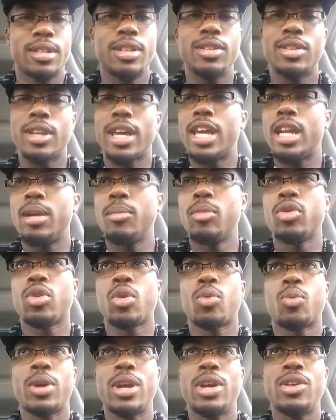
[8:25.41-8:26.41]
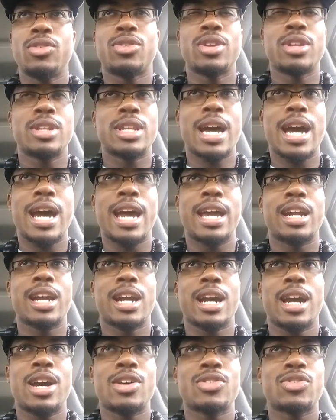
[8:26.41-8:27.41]
These animals are raised to die in
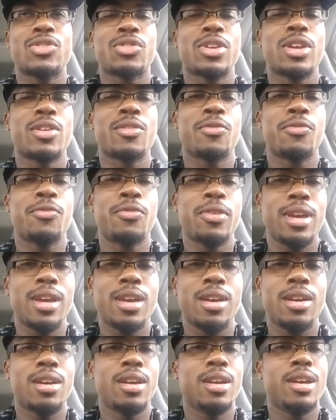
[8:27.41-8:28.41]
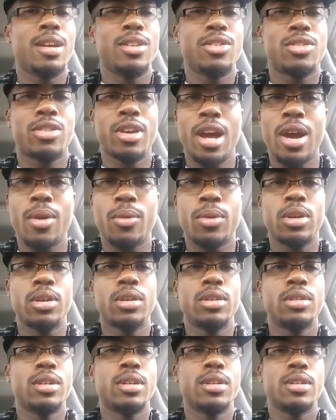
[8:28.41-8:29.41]
a constant state of fear, terror,